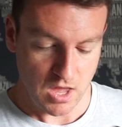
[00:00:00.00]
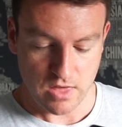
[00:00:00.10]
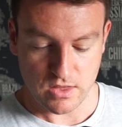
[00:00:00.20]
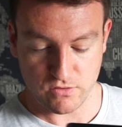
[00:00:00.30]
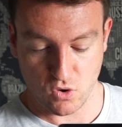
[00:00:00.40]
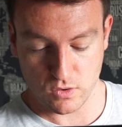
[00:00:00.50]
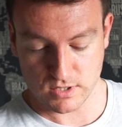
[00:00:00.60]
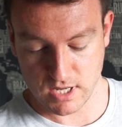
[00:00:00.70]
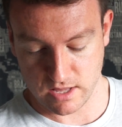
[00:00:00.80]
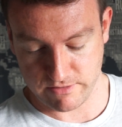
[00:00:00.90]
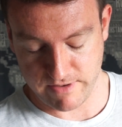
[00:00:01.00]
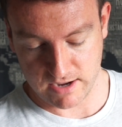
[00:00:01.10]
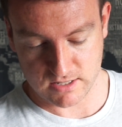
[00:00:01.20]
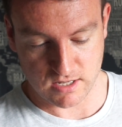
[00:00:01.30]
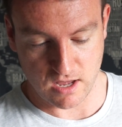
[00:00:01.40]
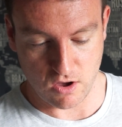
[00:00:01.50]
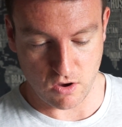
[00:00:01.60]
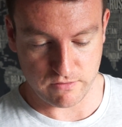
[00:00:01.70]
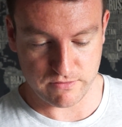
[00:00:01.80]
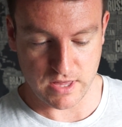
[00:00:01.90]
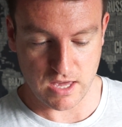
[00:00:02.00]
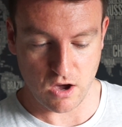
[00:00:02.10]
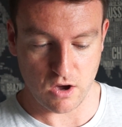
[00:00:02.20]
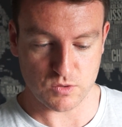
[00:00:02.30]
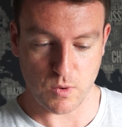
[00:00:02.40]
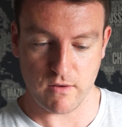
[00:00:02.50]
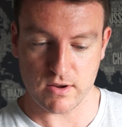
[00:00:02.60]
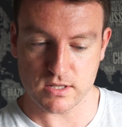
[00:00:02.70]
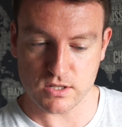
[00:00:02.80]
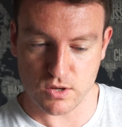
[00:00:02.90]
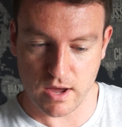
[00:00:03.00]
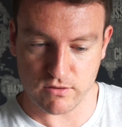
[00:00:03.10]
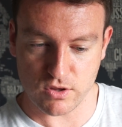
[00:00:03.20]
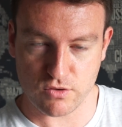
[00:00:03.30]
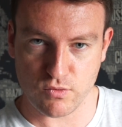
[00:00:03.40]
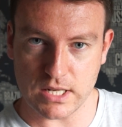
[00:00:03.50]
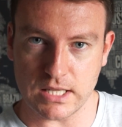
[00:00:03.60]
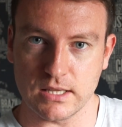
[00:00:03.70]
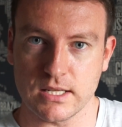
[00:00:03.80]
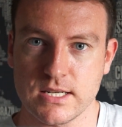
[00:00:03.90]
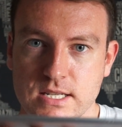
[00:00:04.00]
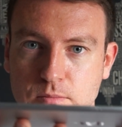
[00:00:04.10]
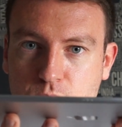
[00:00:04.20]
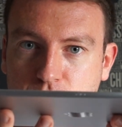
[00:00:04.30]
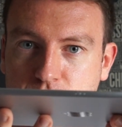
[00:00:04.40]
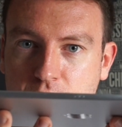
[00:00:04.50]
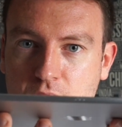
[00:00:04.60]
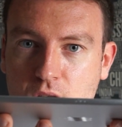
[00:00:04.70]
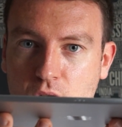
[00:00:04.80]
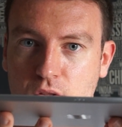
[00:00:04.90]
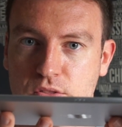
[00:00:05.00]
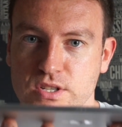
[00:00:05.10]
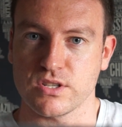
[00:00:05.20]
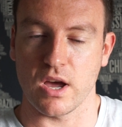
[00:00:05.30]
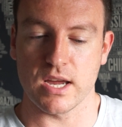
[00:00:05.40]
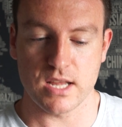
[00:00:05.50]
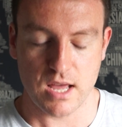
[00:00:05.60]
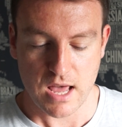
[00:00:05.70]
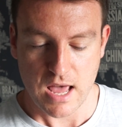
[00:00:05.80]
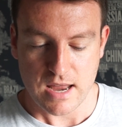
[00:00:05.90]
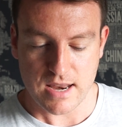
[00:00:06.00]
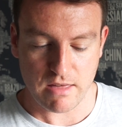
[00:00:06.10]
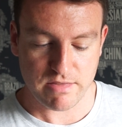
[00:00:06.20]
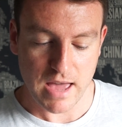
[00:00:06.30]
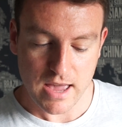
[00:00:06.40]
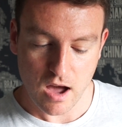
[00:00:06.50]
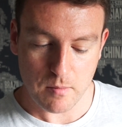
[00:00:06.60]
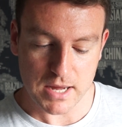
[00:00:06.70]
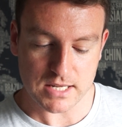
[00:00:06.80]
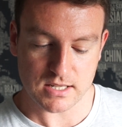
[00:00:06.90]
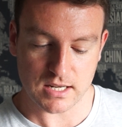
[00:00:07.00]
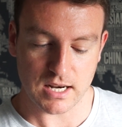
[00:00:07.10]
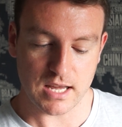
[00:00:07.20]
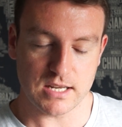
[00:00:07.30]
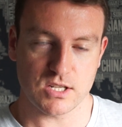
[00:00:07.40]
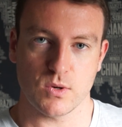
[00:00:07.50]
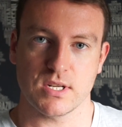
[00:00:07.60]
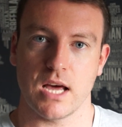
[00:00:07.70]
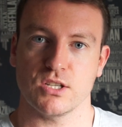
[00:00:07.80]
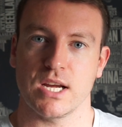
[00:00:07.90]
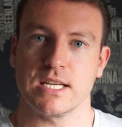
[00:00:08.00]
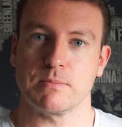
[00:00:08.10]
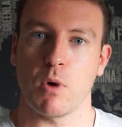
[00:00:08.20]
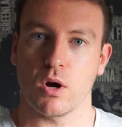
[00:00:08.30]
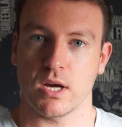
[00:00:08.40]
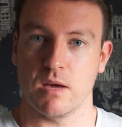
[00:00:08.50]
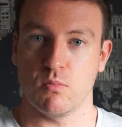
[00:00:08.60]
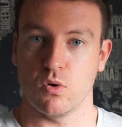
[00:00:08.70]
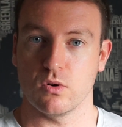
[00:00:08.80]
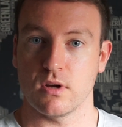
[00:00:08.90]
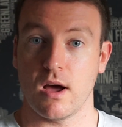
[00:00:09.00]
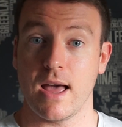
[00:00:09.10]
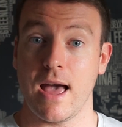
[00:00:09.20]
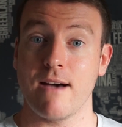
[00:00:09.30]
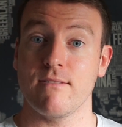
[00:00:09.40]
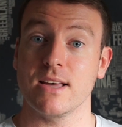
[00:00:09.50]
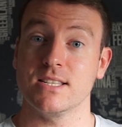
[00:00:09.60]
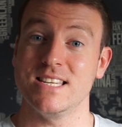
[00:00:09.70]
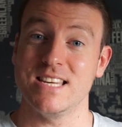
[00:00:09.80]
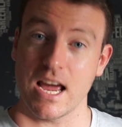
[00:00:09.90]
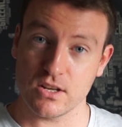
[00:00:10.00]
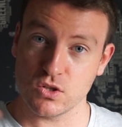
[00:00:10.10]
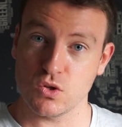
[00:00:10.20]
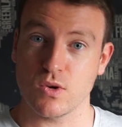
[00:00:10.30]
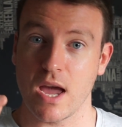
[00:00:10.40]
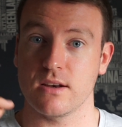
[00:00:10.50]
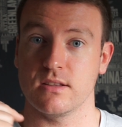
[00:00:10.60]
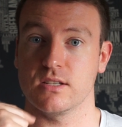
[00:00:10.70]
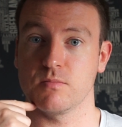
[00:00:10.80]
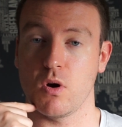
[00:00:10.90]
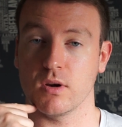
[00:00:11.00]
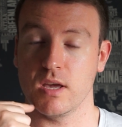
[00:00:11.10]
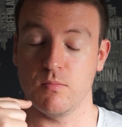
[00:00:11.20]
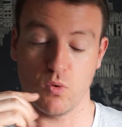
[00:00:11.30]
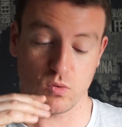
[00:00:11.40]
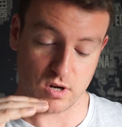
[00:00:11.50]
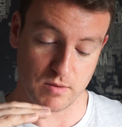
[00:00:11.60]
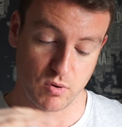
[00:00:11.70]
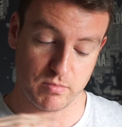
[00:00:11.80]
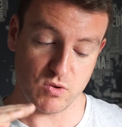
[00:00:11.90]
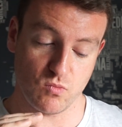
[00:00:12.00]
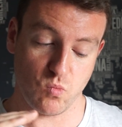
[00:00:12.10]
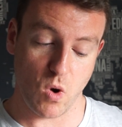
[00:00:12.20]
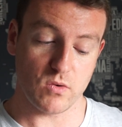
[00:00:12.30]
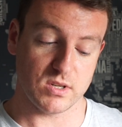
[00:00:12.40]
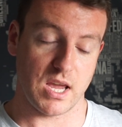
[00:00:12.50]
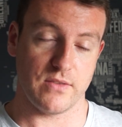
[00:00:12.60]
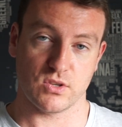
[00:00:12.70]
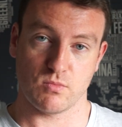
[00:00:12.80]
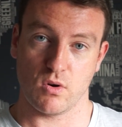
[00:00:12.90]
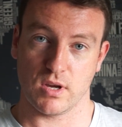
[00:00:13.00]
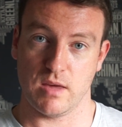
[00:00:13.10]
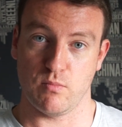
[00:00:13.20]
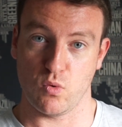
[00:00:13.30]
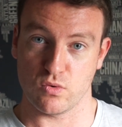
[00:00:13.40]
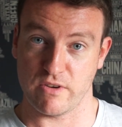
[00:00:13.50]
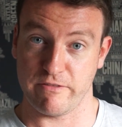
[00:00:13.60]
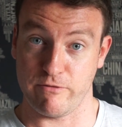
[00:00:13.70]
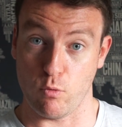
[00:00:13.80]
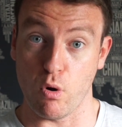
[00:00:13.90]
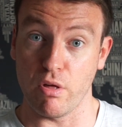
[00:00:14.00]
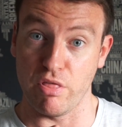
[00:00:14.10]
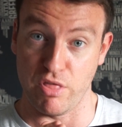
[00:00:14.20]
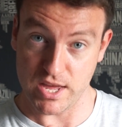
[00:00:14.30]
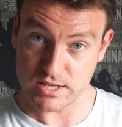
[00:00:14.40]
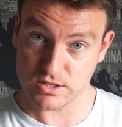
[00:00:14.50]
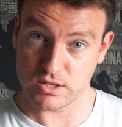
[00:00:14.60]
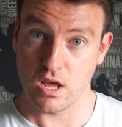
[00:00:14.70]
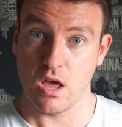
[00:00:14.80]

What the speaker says: Then of course the other factor of the hardware is you have your 3 little dimples here on the side. Now they are basically to attach a smart keyboard. I have as yet to get to the smart keyboard. I probably won't get the smart keyboard for this.